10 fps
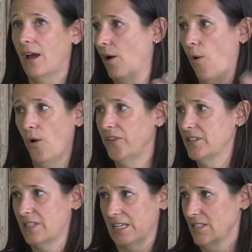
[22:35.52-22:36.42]
all these
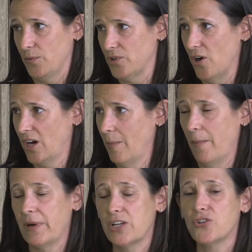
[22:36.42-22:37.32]
things that we're talking about,
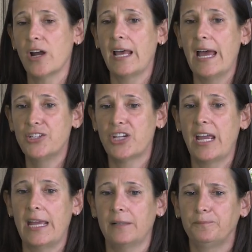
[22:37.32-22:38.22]
but I try to
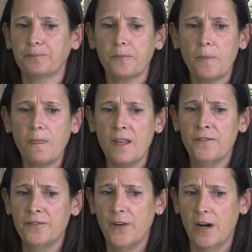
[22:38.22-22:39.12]
educate,
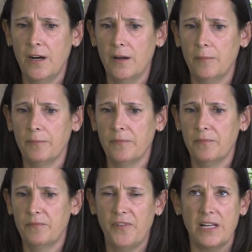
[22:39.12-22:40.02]

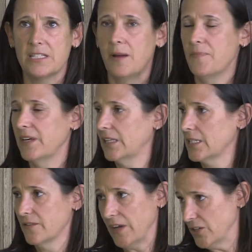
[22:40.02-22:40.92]
find something
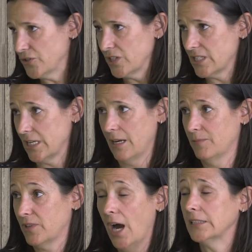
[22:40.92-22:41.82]
that's of interest that I'm
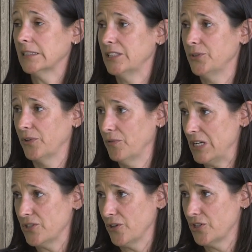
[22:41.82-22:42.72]
constantly doing
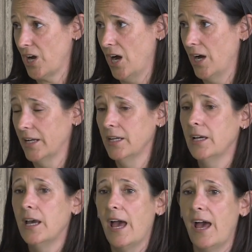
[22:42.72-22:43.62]
research on.
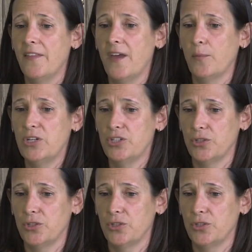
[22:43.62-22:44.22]
And then we